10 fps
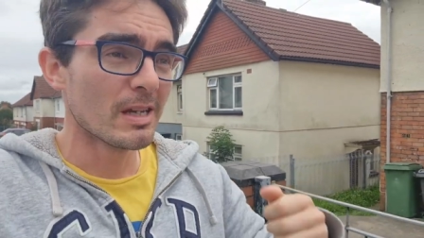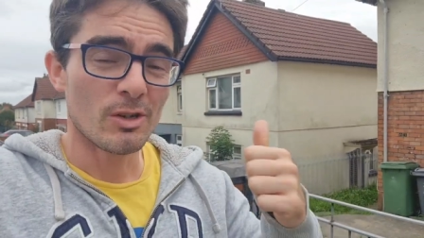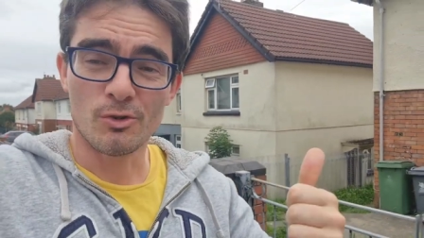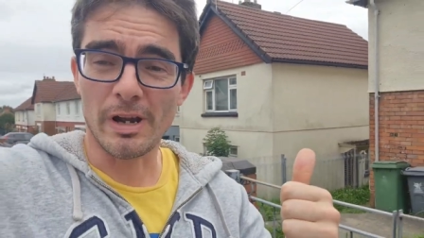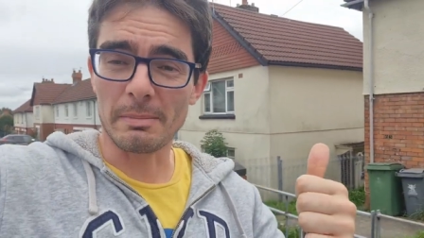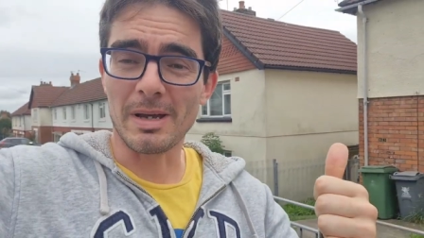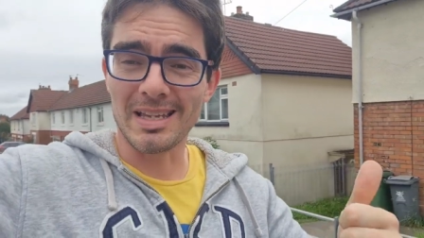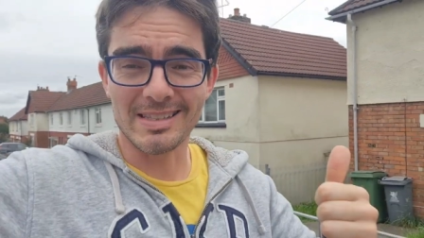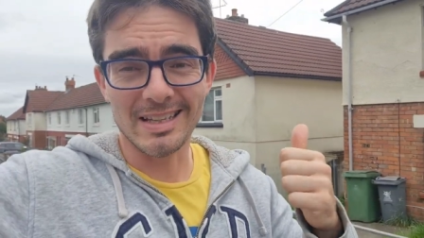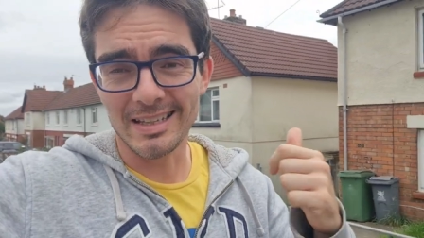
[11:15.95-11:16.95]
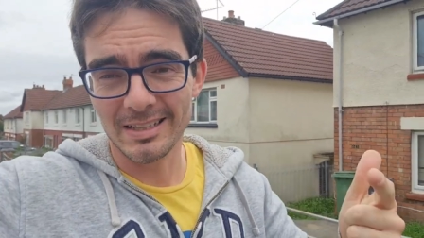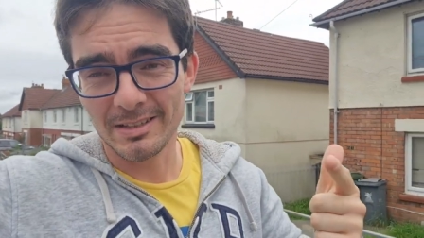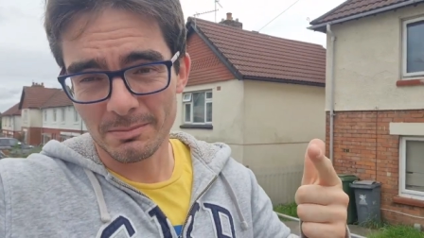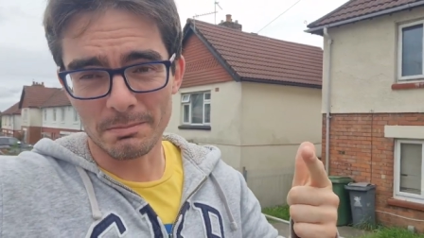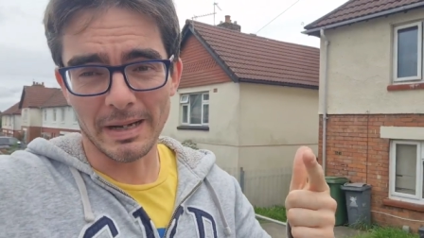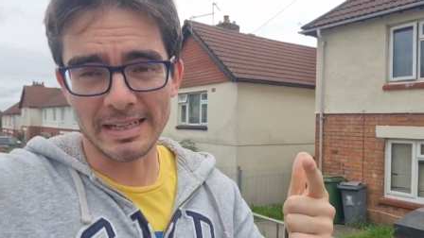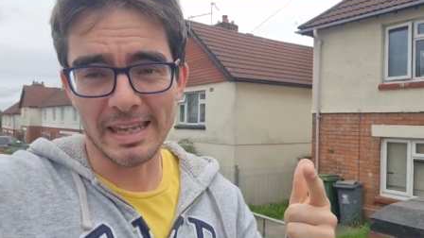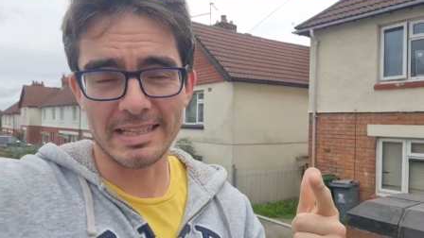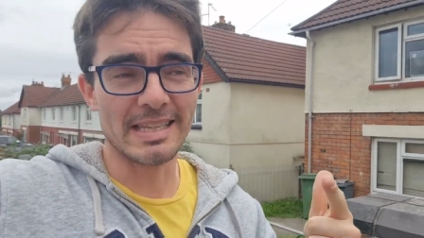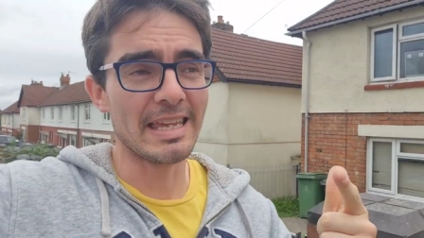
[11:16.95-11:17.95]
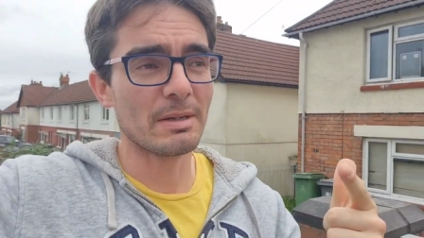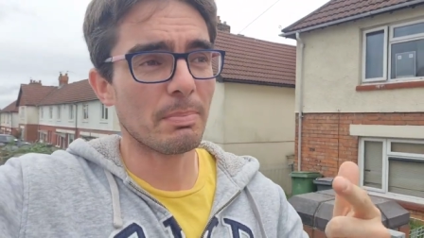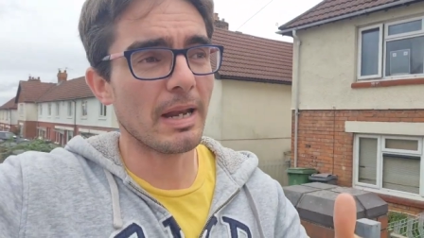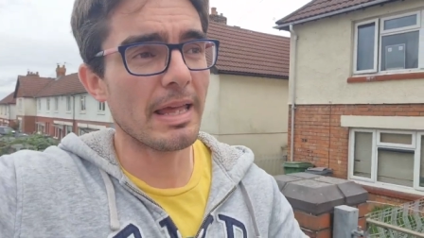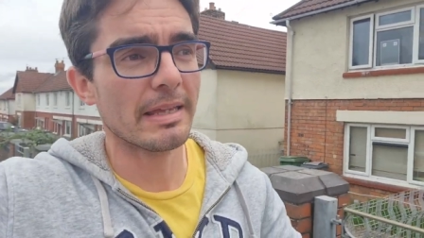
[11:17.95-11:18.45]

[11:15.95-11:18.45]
Trackmaster, magnetic take play,